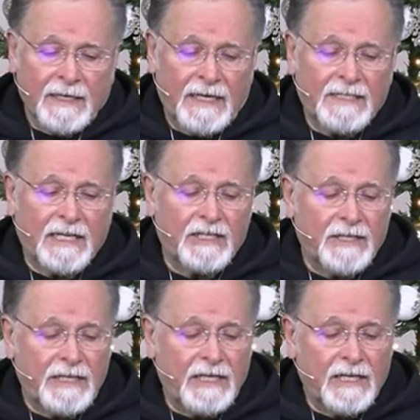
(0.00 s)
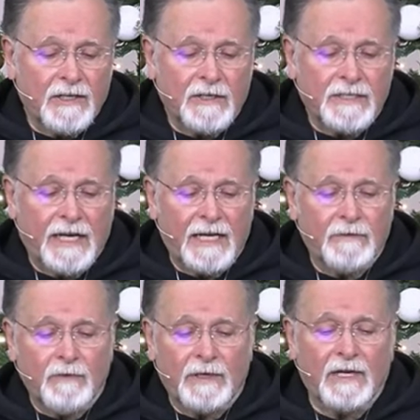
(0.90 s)
He says, You need to
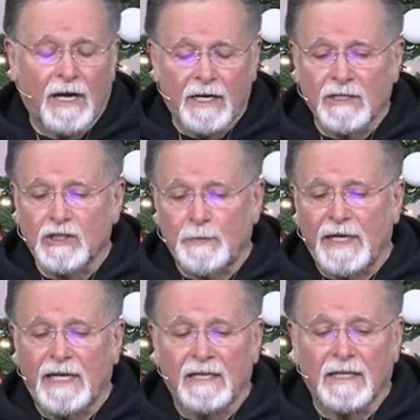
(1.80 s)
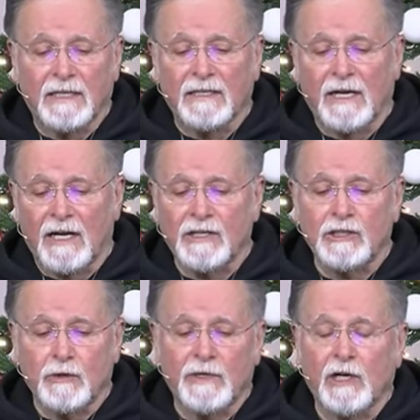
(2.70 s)
understand when God is speaking, God
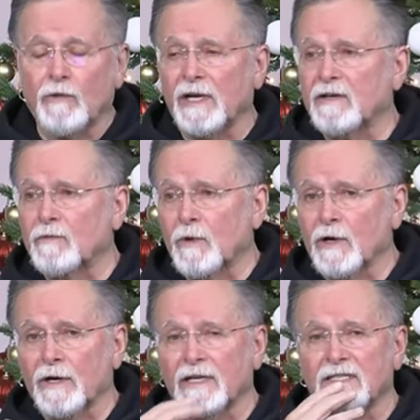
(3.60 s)
is doing a creative work.